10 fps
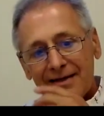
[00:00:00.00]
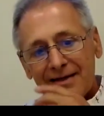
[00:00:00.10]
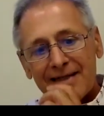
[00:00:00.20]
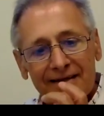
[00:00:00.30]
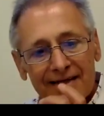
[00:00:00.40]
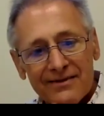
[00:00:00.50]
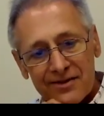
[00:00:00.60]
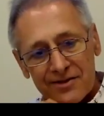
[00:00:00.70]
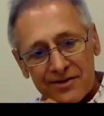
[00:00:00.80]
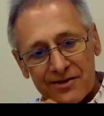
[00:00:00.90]
Another
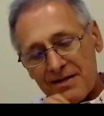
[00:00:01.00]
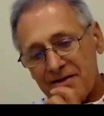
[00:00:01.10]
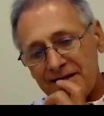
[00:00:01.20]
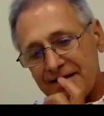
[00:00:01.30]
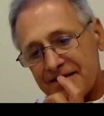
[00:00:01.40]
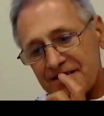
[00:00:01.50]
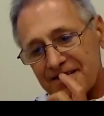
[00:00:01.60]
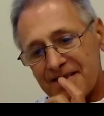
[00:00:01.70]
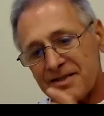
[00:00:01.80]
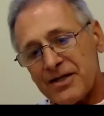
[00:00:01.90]
interesting thing is,
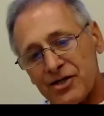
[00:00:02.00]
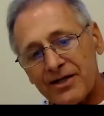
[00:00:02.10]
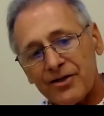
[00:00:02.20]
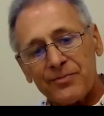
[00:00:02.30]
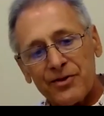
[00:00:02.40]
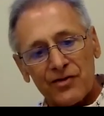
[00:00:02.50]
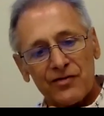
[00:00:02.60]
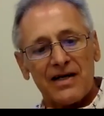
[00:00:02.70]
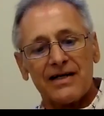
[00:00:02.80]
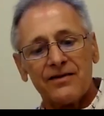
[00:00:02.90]
especially in computer
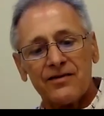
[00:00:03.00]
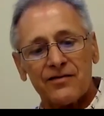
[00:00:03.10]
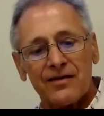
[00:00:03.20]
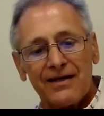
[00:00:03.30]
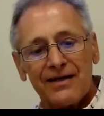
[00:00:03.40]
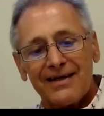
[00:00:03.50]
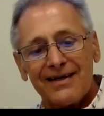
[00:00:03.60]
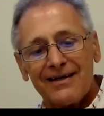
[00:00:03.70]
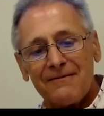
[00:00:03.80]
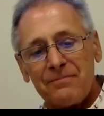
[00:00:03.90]
science,
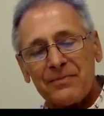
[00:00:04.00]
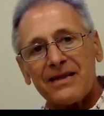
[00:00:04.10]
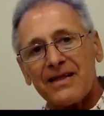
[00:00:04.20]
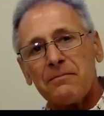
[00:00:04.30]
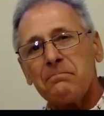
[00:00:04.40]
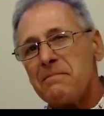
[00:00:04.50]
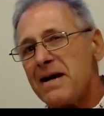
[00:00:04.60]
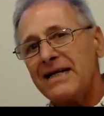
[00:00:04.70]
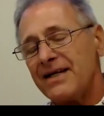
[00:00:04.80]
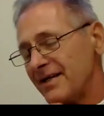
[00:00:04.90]
um, there are
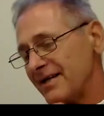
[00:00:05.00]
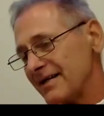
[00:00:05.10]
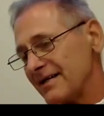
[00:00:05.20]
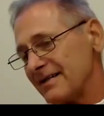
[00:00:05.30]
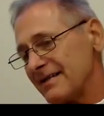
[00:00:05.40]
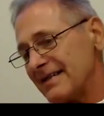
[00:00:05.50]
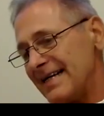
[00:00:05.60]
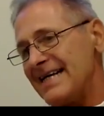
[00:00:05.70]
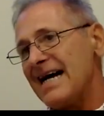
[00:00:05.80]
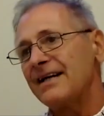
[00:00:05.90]
many uh,
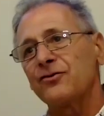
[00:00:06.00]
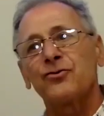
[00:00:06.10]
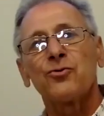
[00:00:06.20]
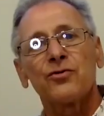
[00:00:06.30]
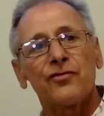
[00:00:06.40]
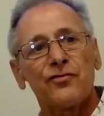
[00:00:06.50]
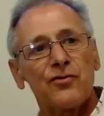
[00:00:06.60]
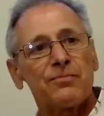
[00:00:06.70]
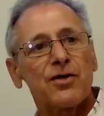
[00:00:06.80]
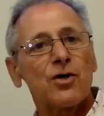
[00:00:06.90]
AI tools
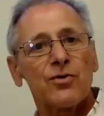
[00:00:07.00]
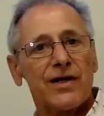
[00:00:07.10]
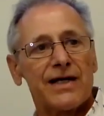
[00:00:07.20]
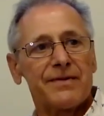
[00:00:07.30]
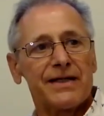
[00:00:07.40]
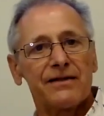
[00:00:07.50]
for programming.